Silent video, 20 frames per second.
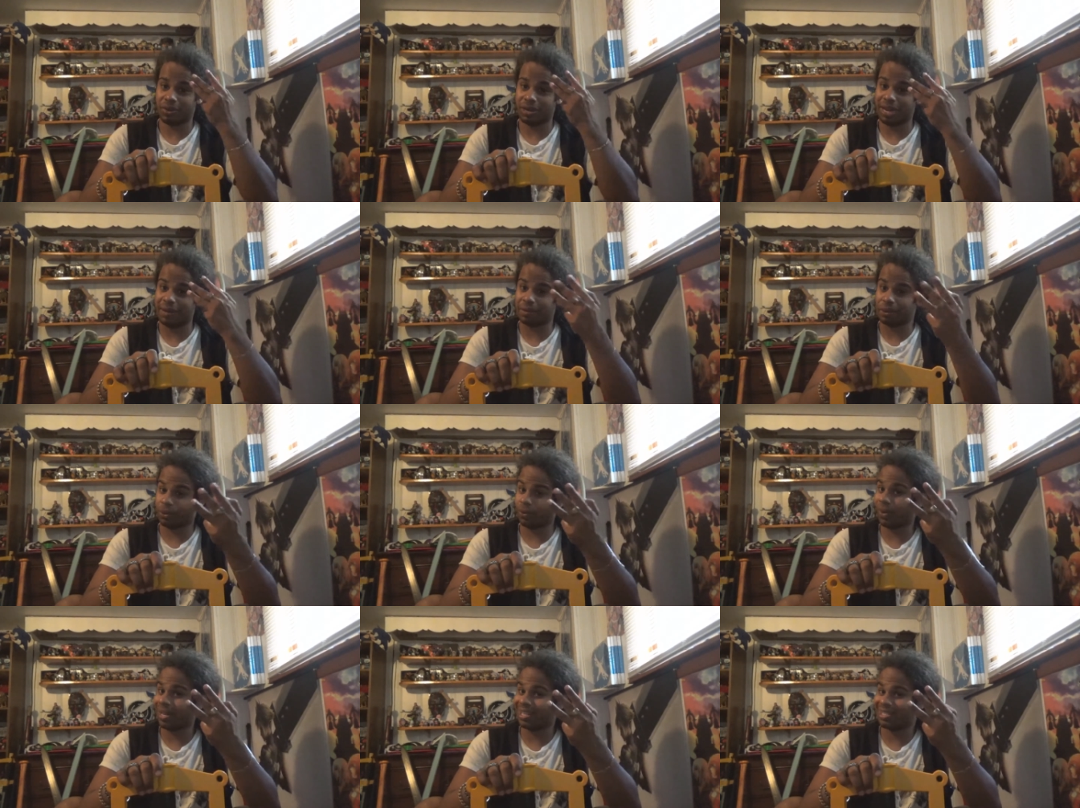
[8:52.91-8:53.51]
You only
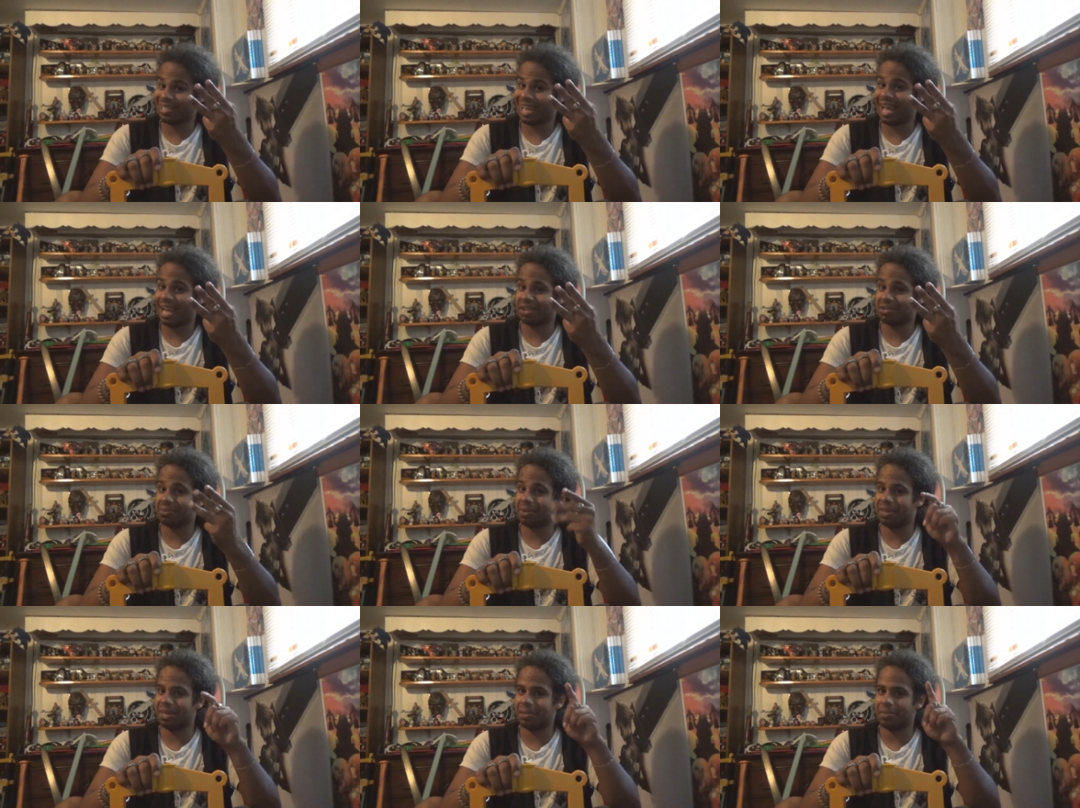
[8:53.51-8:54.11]
have three
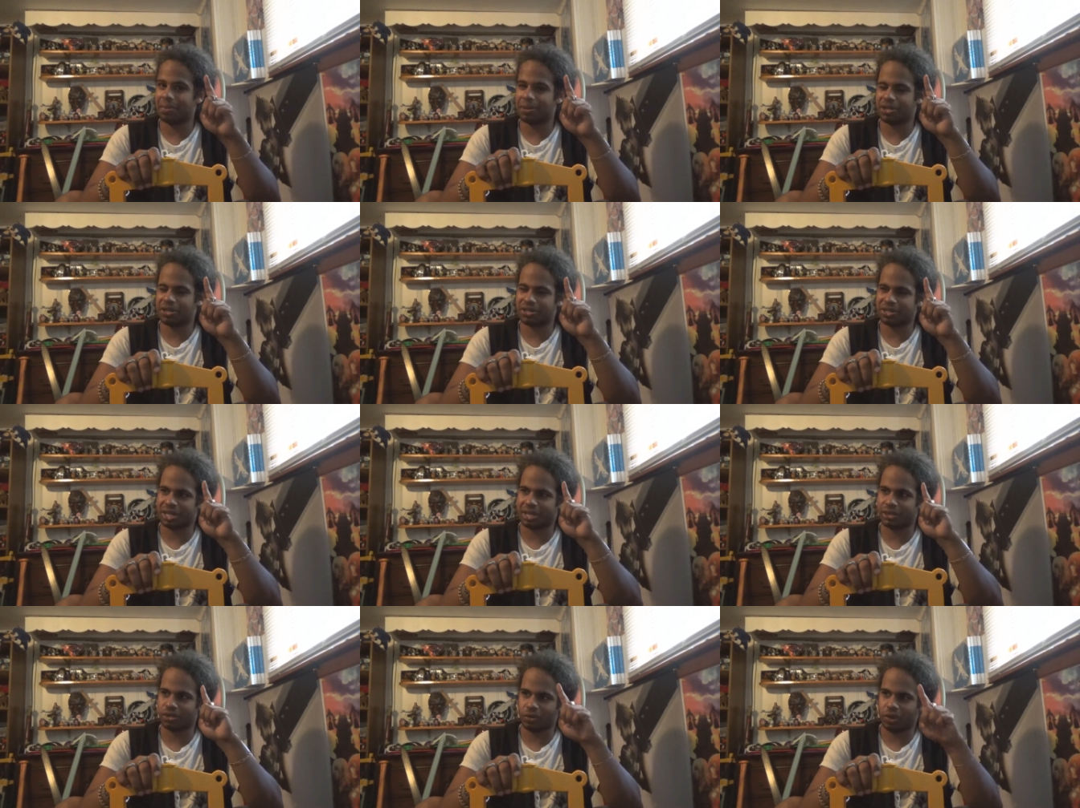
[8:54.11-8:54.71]
attacks with him, which
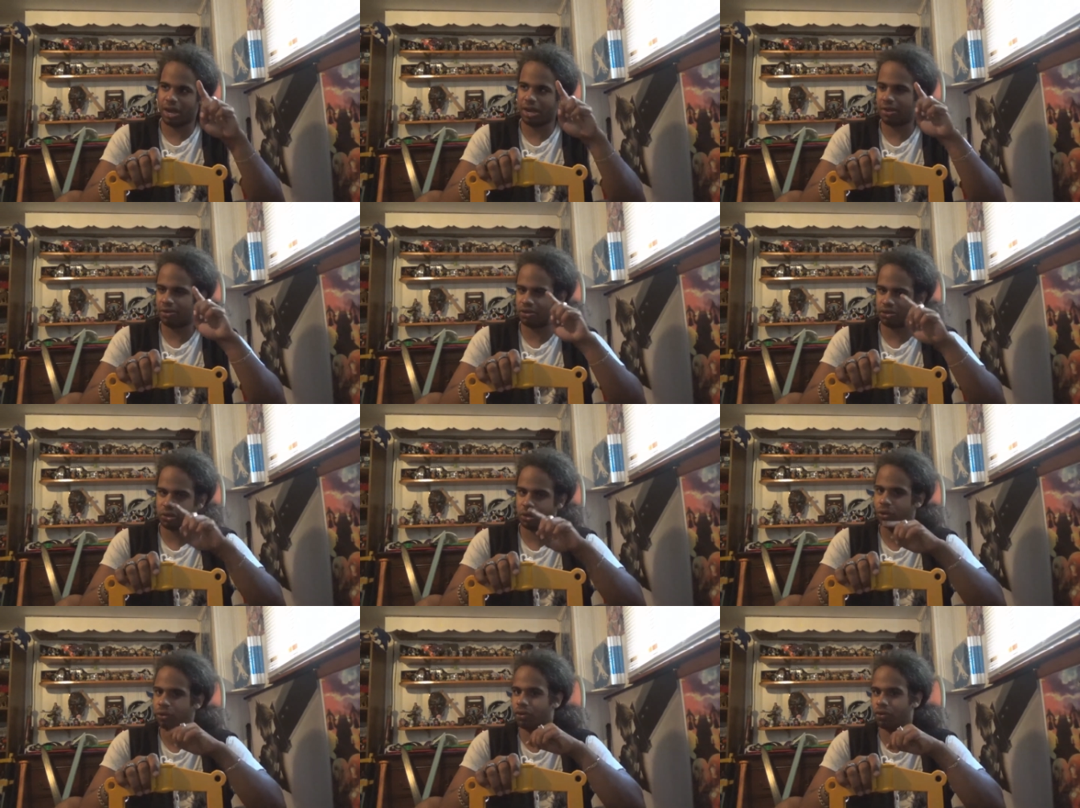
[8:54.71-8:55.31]
is like triangle,
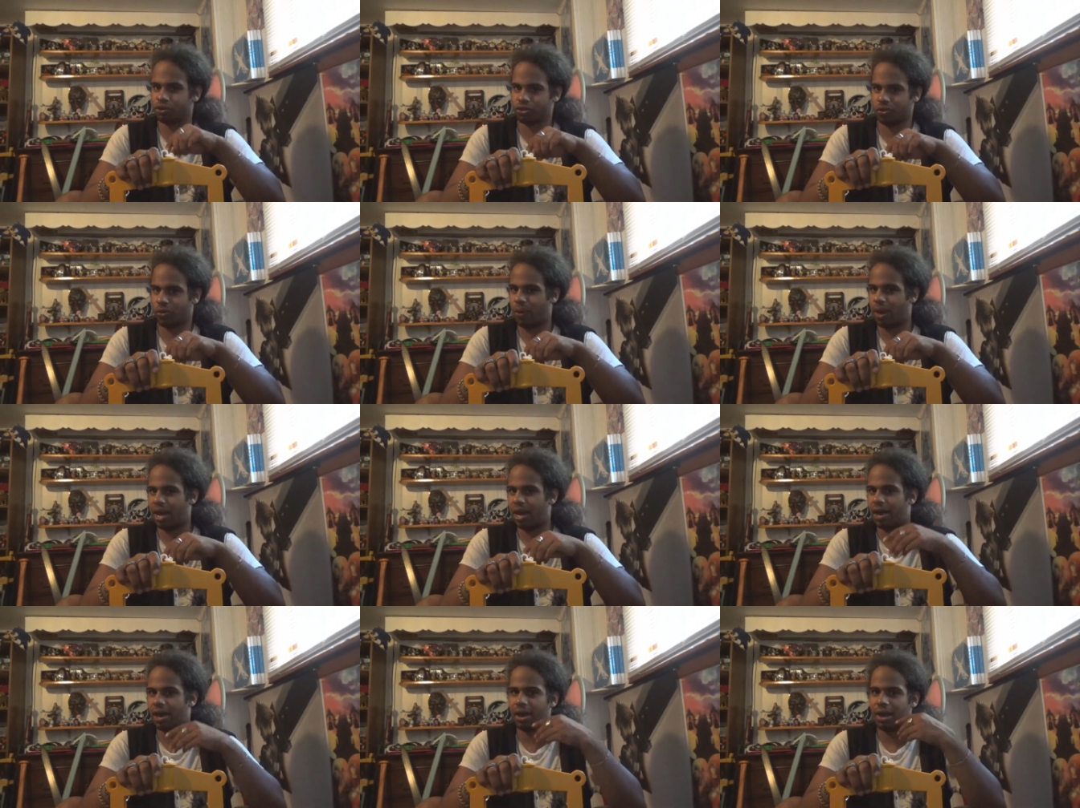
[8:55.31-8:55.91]
circle, or
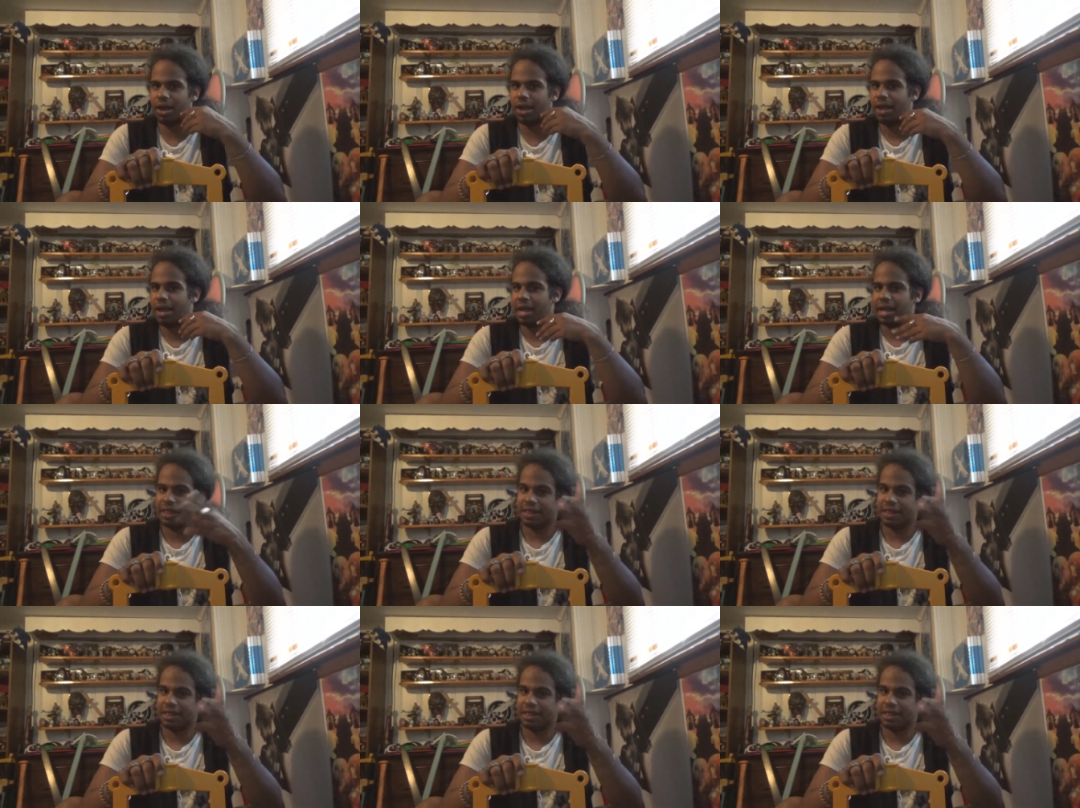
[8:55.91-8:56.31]
square.